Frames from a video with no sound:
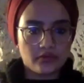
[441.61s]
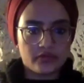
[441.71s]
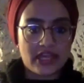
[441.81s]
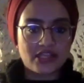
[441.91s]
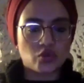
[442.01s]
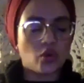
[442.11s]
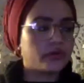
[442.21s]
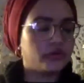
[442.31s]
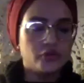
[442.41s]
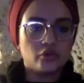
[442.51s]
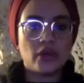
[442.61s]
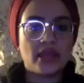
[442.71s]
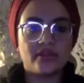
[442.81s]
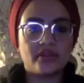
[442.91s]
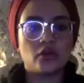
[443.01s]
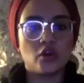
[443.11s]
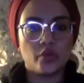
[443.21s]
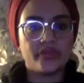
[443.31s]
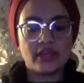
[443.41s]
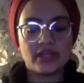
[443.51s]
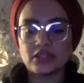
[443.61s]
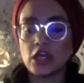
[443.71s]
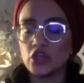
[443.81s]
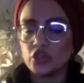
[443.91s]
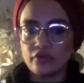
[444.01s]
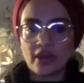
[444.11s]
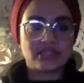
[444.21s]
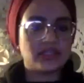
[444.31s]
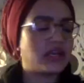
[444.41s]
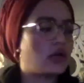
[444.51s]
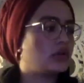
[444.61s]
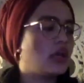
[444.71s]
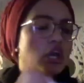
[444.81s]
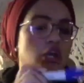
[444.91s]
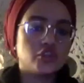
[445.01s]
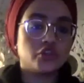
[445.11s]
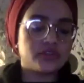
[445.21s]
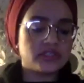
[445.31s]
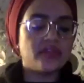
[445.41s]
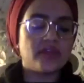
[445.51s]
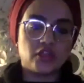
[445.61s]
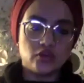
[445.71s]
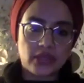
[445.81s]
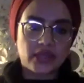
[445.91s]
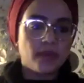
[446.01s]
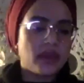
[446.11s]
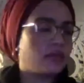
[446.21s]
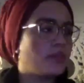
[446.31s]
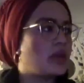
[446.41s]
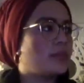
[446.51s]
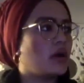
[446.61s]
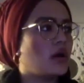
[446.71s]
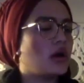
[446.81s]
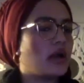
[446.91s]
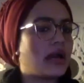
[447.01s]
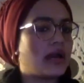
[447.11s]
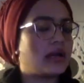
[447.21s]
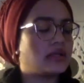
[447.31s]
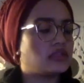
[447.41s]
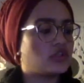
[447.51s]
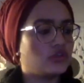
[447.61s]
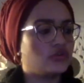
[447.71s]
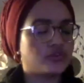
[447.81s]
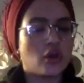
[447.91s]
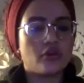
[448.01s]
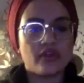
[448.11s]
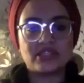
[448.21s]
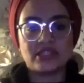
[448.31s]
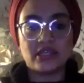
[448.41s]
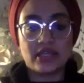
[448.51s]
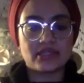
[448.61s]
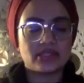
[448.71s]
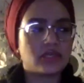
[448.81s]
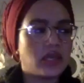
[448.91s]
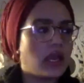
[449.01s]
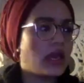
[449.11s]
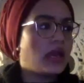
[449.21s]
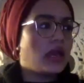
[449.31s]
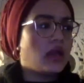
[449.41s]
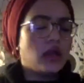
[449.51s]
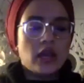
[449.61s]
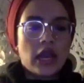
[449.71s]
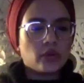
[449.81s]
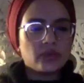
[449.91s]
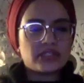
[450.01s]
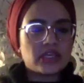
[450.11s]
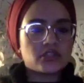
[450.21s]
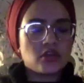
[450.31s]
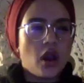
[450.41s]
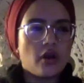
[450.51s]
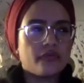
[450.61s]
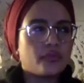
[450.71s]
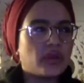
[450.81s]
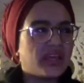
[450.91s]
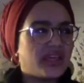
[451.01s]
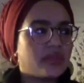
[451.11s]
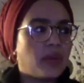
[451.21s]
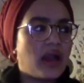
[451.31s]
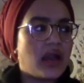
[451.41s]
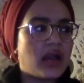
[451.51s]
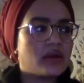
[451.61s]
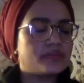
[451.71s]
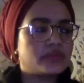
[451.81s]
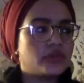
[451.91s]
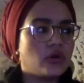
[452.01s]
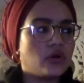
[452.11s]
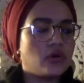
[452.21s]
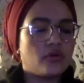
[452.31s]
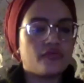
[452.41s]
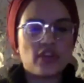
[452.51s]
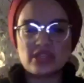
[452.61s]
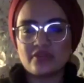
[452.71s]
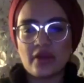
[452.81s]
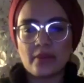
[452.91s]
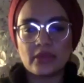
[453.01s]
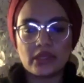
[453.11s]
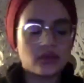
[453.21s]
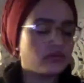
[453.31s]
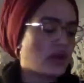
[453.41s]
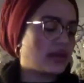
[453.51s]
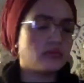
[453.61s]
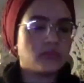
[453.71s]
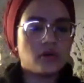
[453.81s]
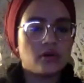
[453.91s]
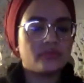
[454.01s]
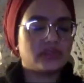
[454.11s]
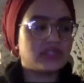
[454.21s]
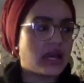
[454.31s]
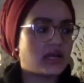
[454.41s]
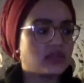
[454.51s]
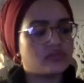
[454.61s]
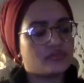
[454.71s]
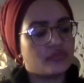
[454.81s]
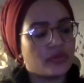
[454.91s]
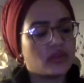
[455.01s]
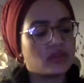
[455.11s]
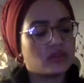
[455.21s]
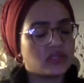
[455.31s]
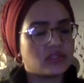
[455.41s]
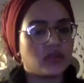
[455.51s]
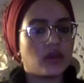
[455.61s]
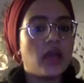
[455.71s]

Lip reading: Task one, you don't do anything with the list. You write it down. So you'll sit there and you'll get your pen and paper and you'll start writing your list. I always say start off with perhaps your friends and family, right? Mom, dad, brother, sister.